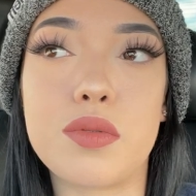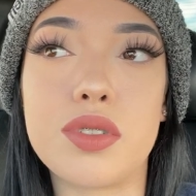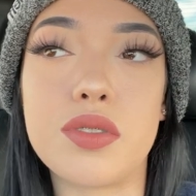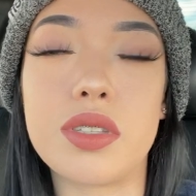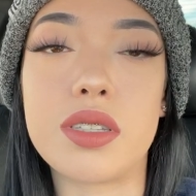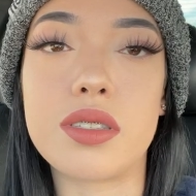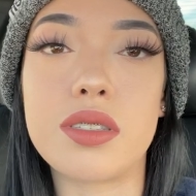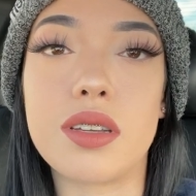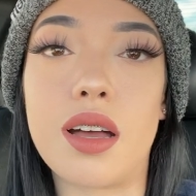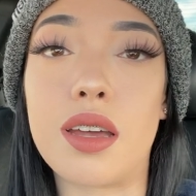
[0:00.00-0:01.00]
it would do this
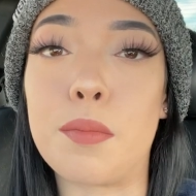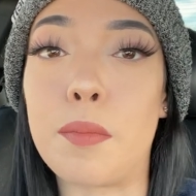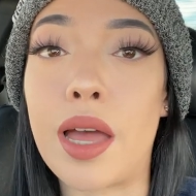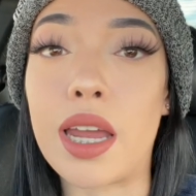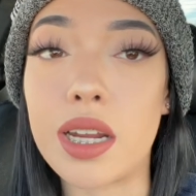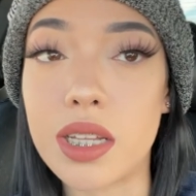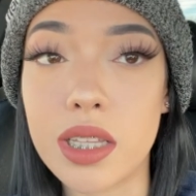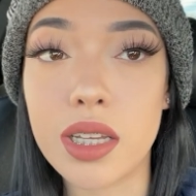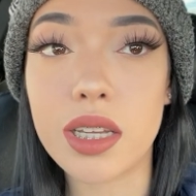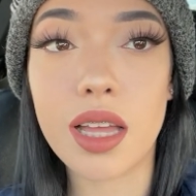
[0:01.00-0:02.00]
automatically.